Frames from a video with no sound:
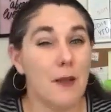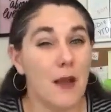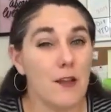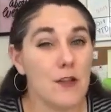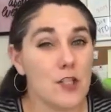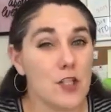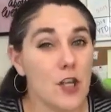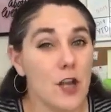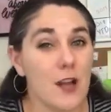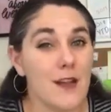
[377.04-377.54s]

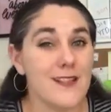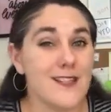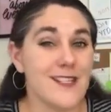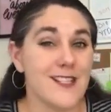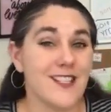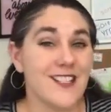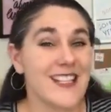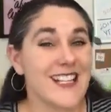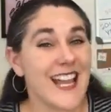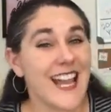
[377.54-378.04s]
Belshaw is
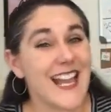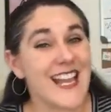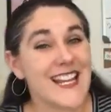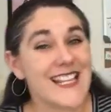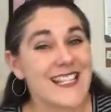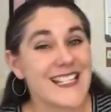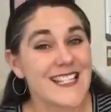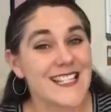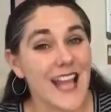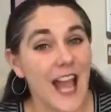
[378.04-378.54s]
still kind
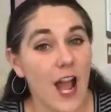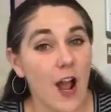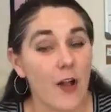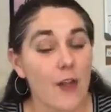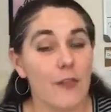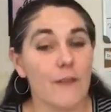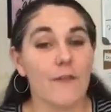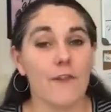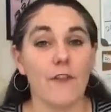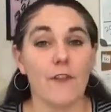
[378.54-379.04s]
of
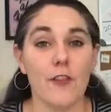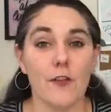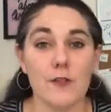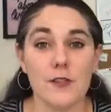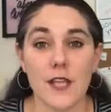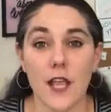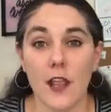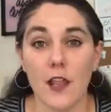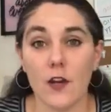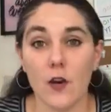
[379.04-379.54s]
south for
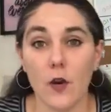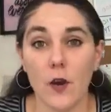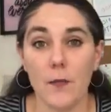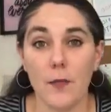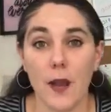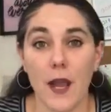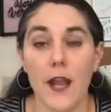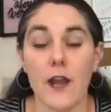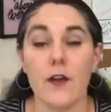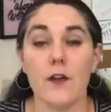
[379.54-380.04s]
those Illinois
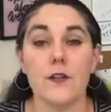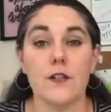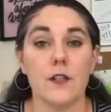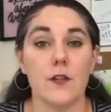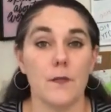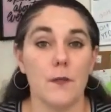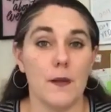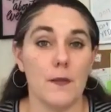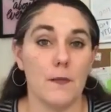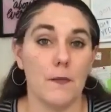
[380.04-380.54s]
buyers.
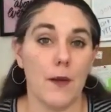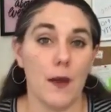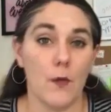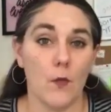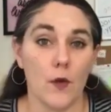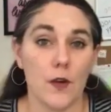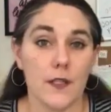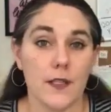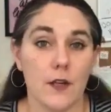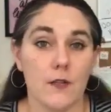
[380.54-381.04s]
People
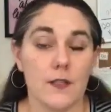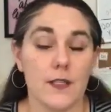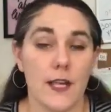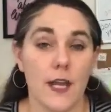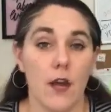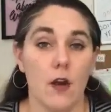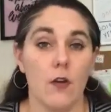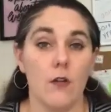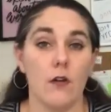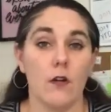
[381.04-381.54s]
might work
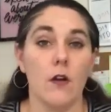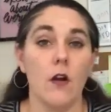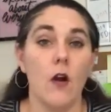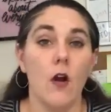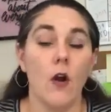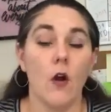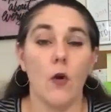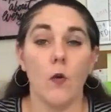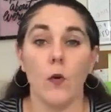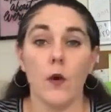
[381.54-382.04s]
downtown or
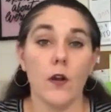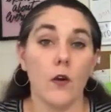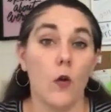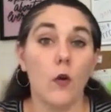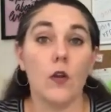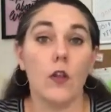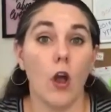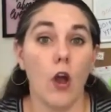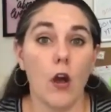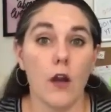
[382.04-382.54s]
work in
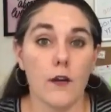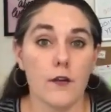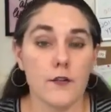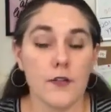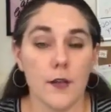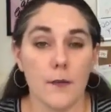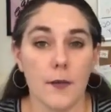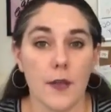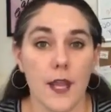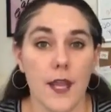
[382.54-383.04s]
Oak Lawn or
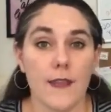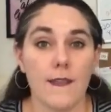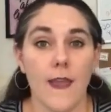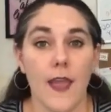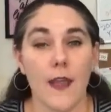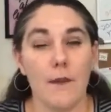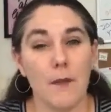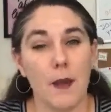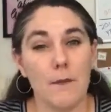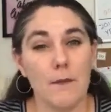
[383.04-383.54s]
something like
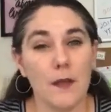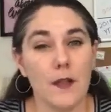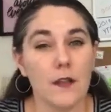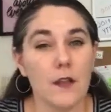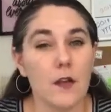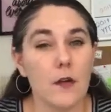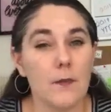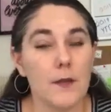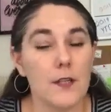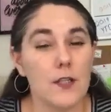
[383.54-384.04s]
that. It might be a
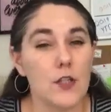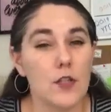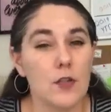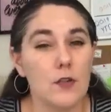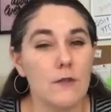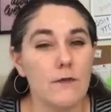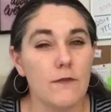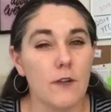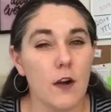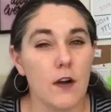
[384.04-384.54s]
little bit
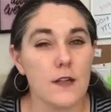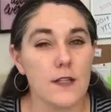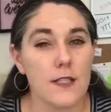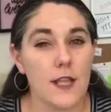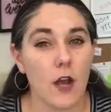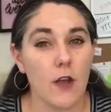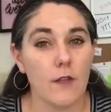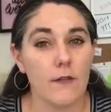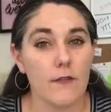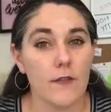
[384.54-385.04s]
too far
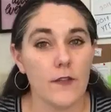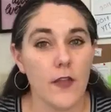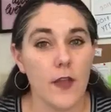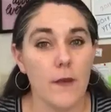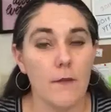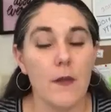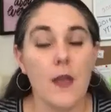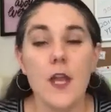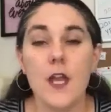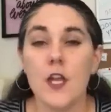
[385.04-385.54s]
south for
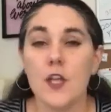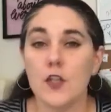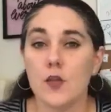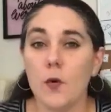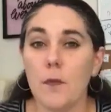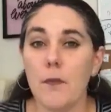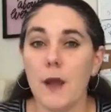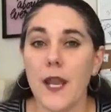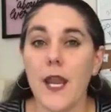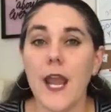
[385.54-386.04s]
them.
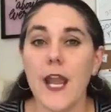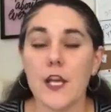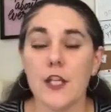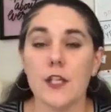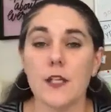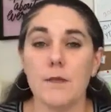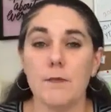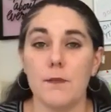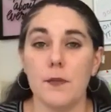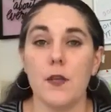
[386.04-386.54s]
So it might
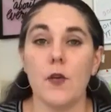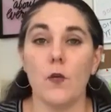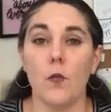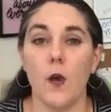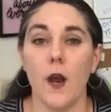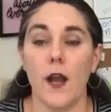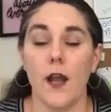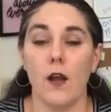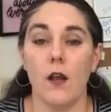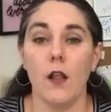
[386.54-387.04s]
actually be a
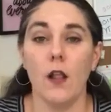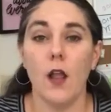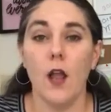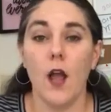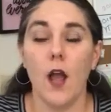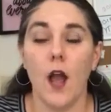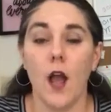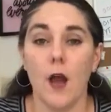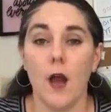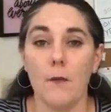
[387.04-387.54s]
while
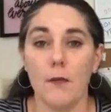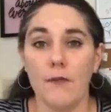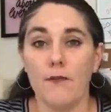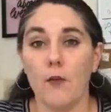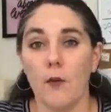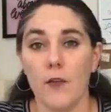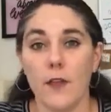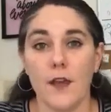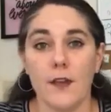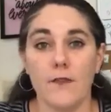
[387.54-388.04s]

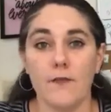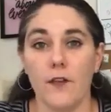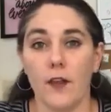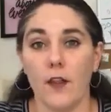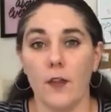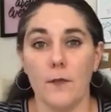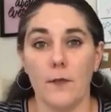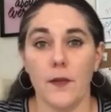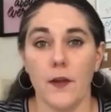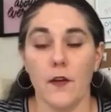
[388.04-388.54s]
before they
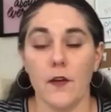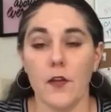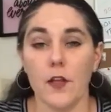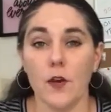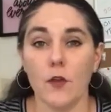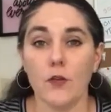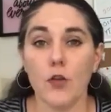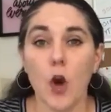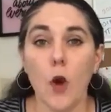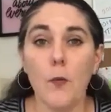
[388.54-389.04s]
develop there.
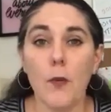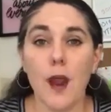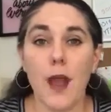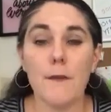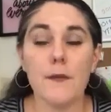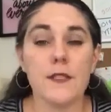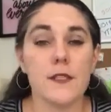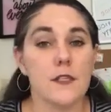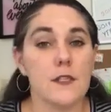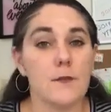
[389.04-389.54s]
No
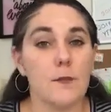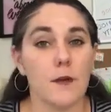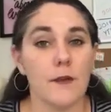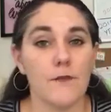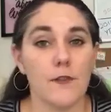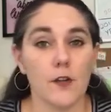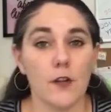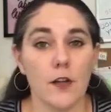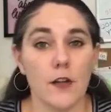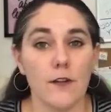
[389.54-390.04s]
promises, but
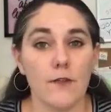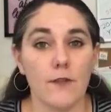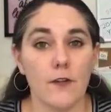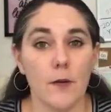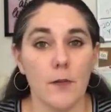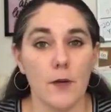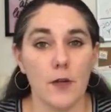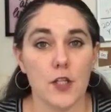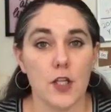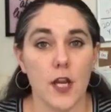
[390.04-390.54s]
if you're looking
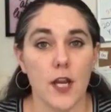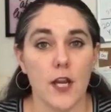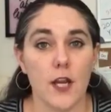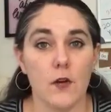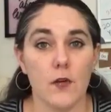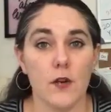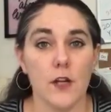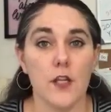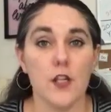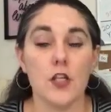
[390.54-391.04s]
for a bunch of
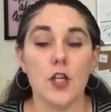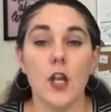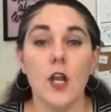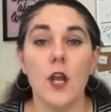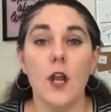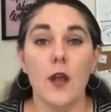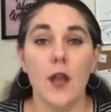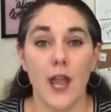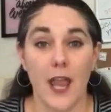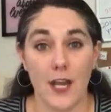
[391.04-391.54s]
acreage
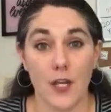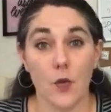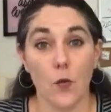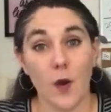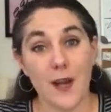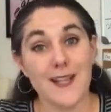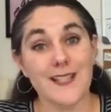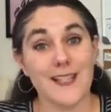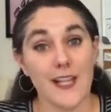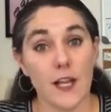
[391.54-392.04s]
and you
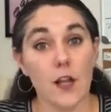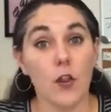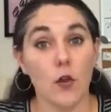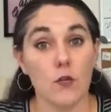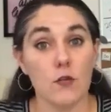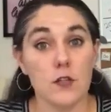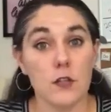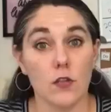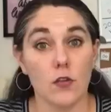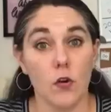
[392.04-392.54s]
want to stay
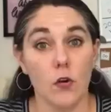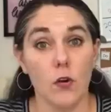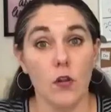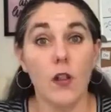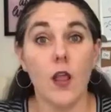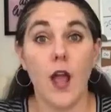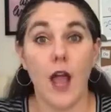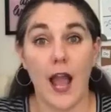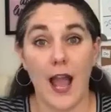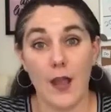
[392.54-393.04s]
close to
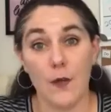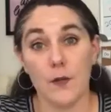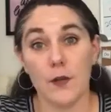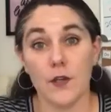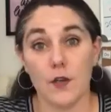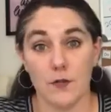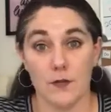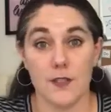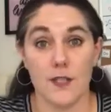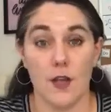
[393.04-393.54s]
Lowell, I
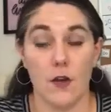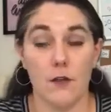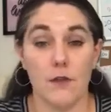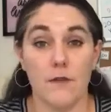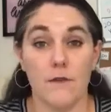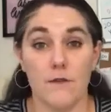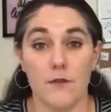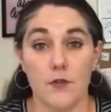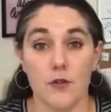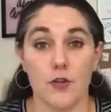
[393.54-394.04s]
would go south
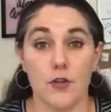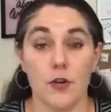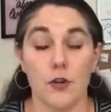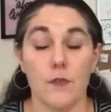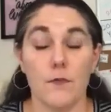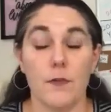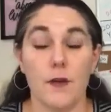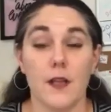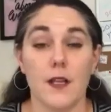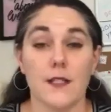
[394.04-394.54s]
for
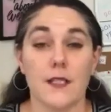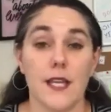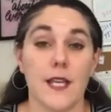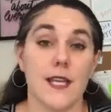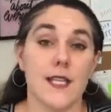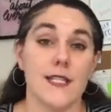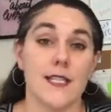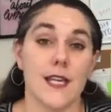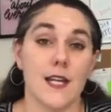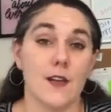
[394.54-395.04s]
sure because,
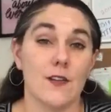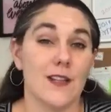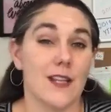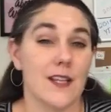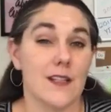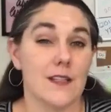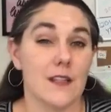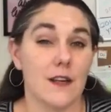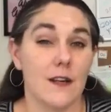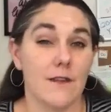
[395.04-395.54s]
like I said, I don't
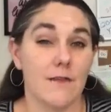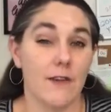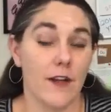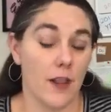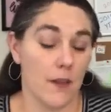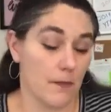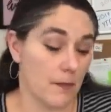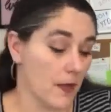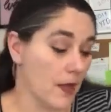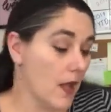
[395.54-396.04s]
think it's going to
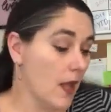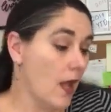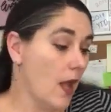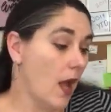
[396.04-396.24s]
develop